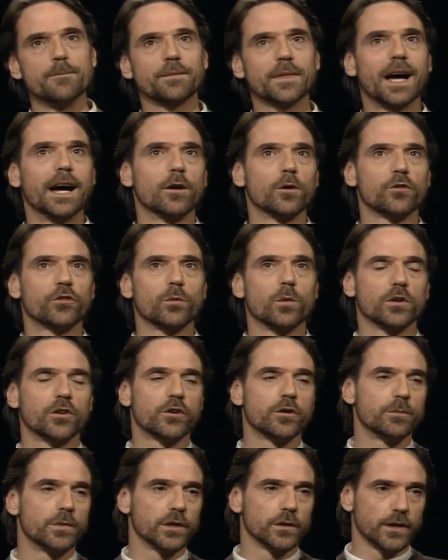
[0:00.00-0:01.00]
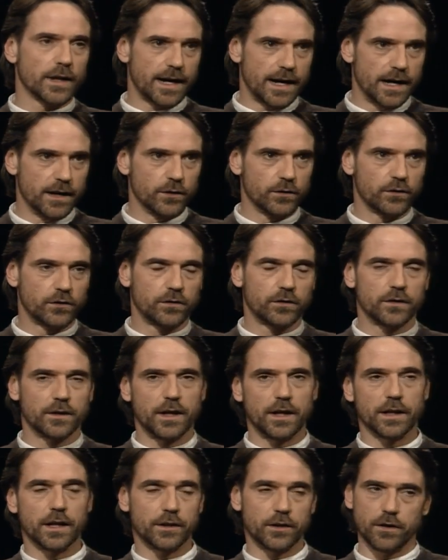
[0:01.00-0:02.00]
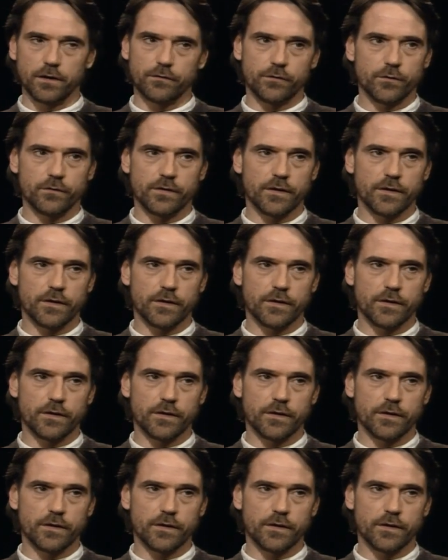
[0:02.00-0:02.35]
I also wanted to build a house, and I don't know if you've